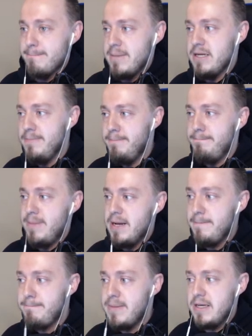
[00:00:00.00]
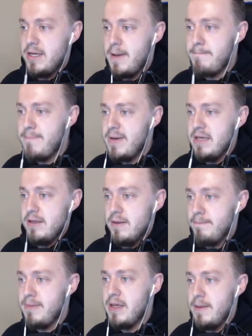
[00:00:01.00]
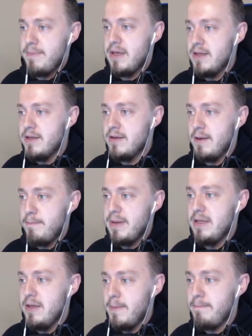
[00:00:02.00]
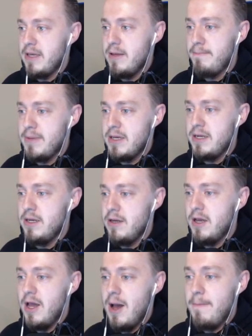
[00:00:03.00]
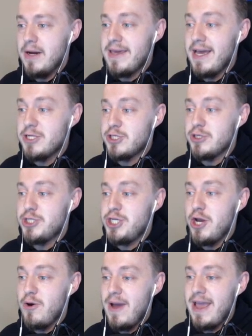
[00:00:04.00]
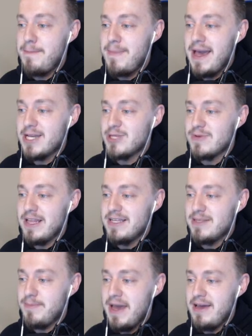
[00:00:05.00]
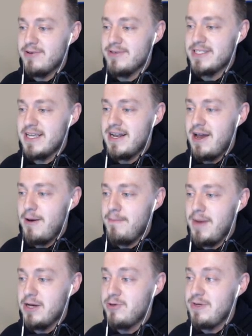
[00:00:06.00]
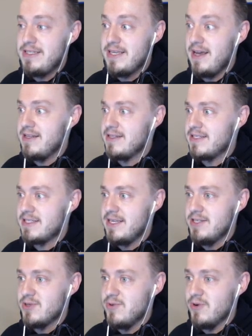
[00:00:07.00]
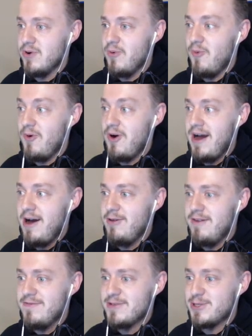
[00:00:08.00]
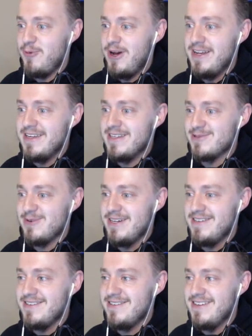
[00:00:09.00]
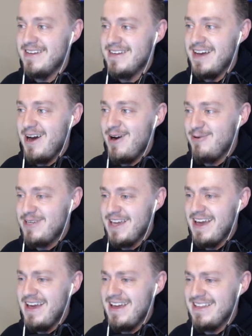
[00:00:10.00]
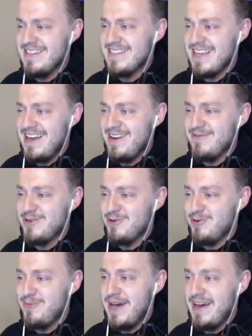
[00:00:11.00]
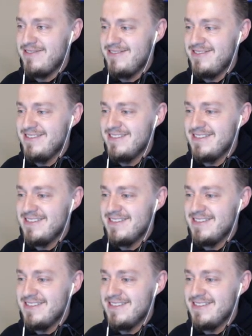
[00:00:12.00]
Buckcatcher Joe and Max would like to battle. Sent out Makuhita and Scizor. Wow, level 20 as well. Okay, this is kind of a cool battle.